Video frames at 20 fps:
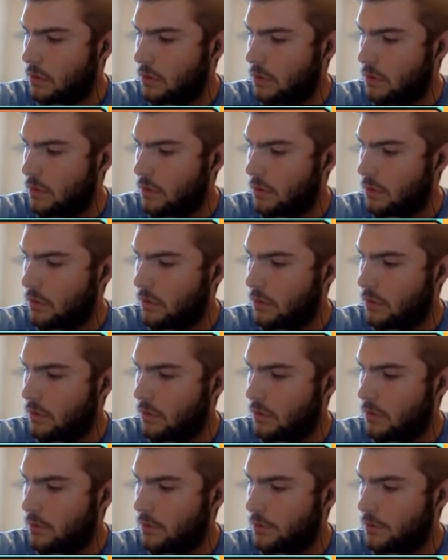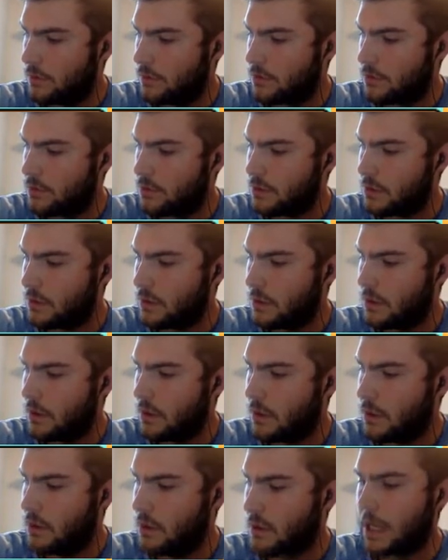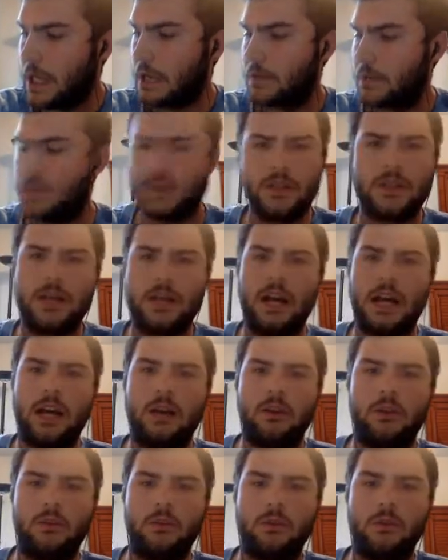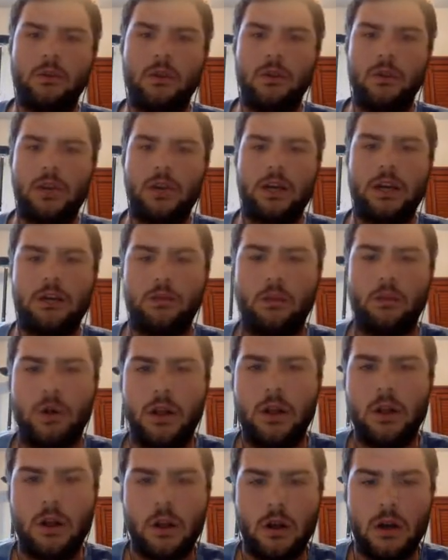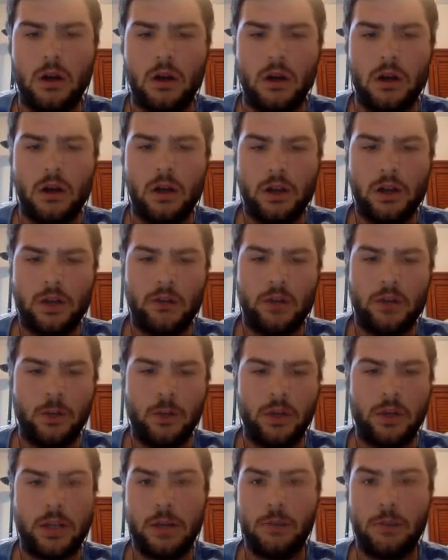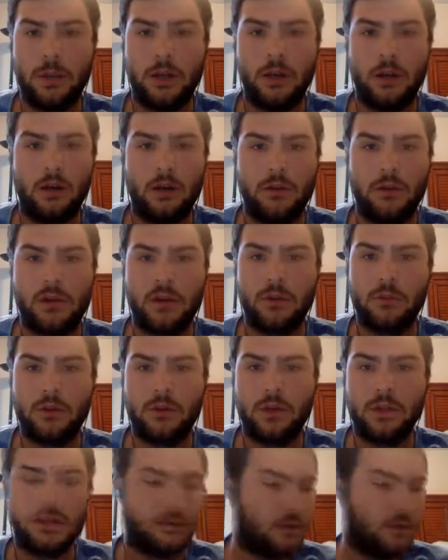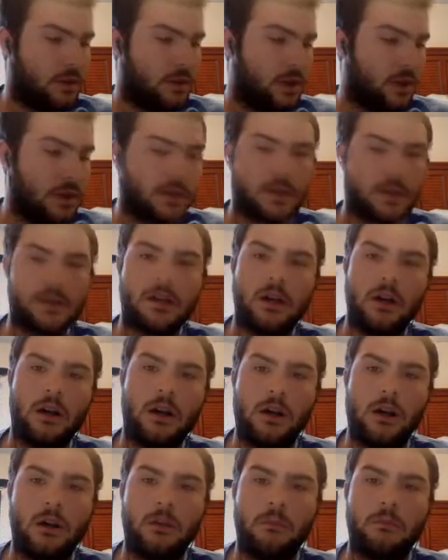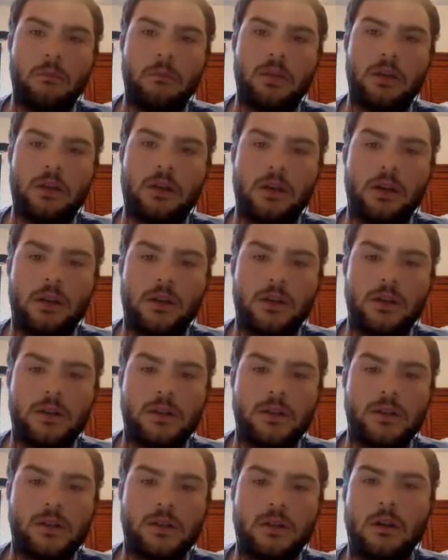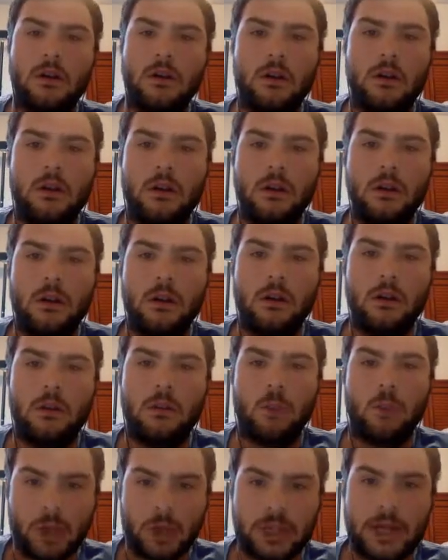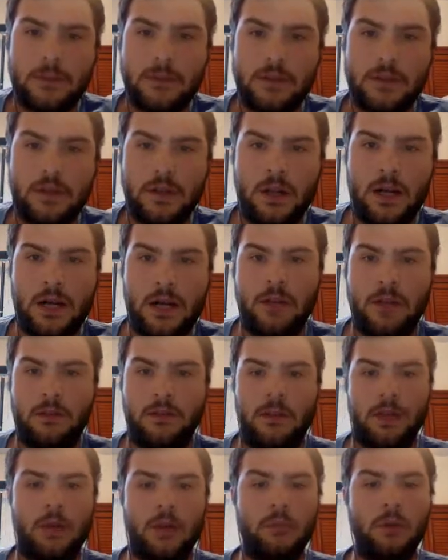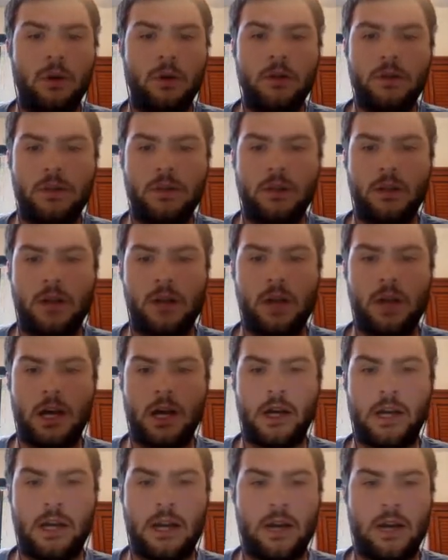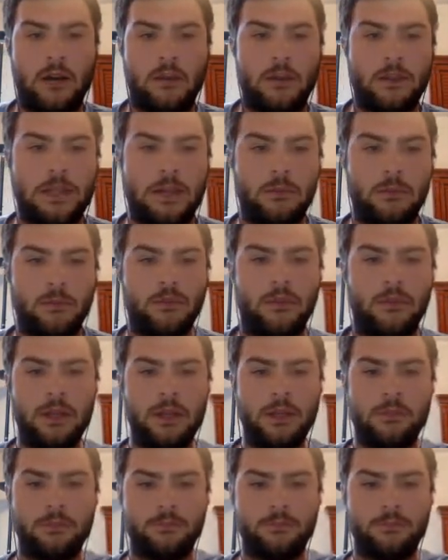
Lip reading: no flinch. Yeah, so like I said, I don't really think I think if I play that game again, I don't think I'd bring different things, because more times than not, that Komodo is going to knock out the Tapu Fini.